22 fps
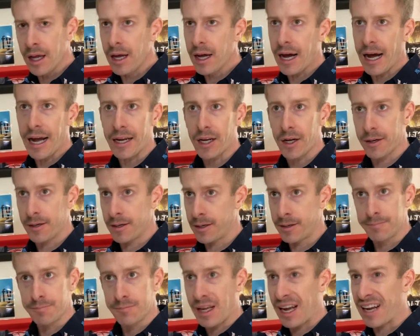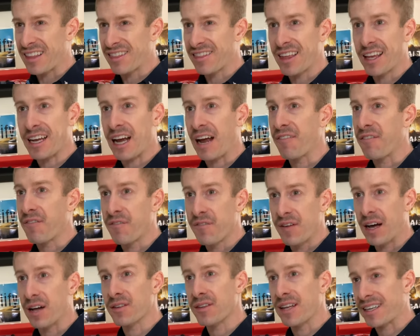I, I think I
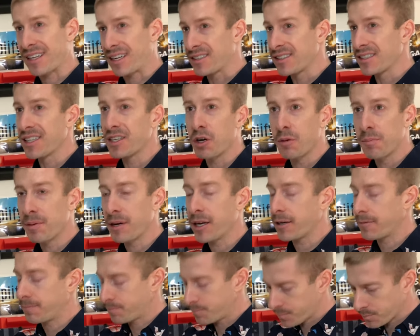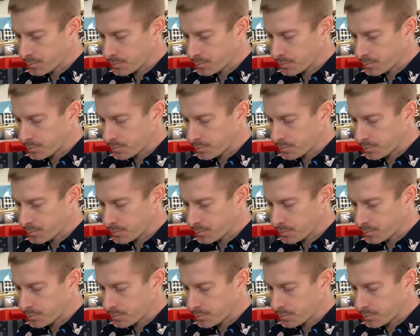felt like a little bit